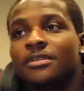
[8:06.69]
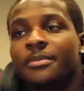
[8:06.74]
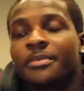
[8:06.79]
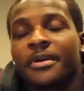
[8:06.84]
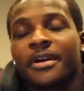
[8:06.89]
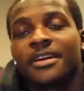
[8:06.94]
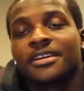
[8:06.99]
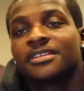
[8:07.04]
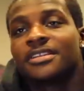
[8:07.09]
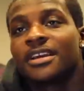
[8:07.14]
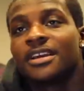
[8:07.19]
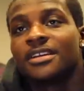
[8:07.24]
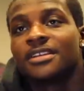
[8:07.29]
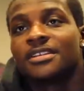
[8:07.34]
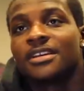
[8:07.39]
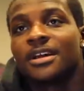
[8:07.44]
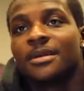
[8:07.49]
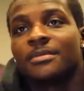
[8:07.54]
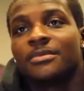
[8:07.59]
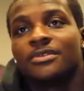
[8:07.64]
your parents tell you
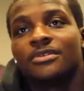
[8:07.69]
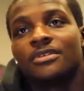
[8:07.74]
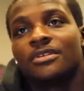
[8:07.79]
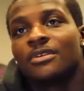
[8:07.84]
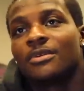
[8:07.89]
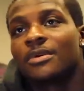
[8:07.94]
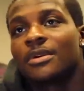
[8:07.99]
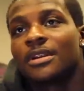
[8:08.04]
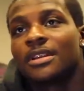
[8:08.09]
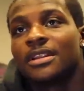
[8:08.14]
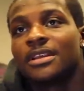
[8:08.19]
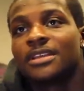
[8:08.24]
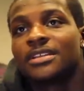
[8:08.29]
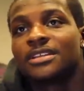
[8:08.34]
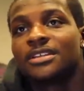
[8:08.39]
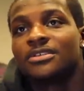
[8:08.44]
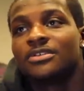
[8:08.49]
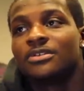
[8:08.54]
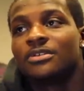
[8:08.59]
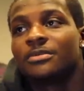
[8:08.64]
something, you don't want to
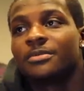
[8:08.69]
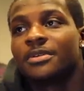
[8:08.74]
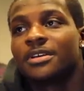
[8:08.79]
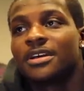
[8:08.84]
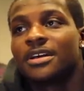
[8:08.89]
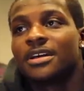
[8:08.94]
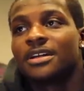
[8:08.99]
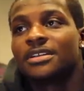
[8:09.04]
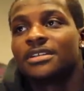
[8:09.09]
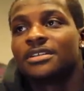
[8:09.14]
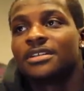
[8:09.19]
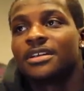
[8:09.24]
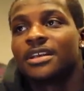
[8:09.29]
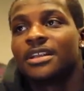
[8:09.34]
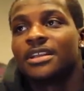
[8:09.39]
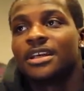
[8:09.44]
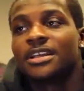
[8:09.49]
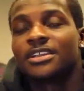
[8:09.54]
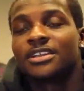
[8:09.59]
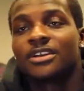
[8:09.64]
listen, you know, because
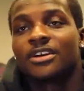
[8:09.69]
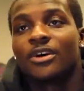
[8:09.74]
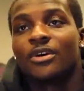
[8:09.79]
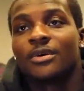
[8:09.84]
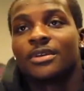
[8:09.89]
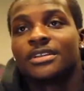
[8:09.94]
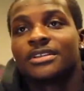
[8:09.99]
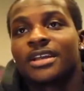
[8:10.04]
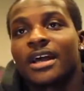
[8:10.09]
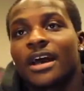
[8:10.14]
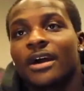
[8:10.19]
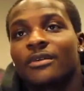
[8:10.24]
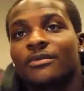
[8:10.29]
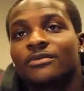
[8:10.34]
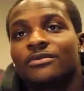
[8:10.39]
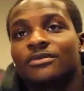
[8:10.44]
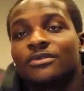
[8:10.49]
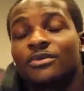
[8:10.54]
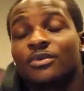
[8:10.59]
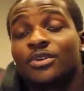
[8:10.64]
it doesn't coincide
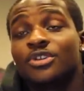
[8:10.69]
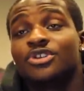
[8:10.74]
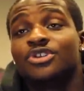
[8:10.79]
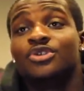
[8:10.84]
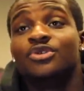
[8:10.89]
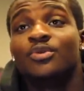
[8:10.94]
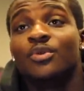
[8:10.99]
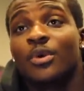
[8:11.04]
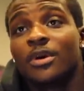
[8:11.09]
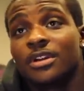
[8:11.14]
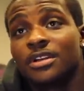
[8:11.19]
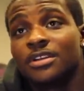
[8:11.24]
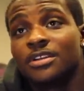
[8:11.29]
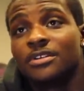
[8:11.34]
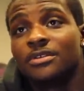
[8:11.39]
to what you want to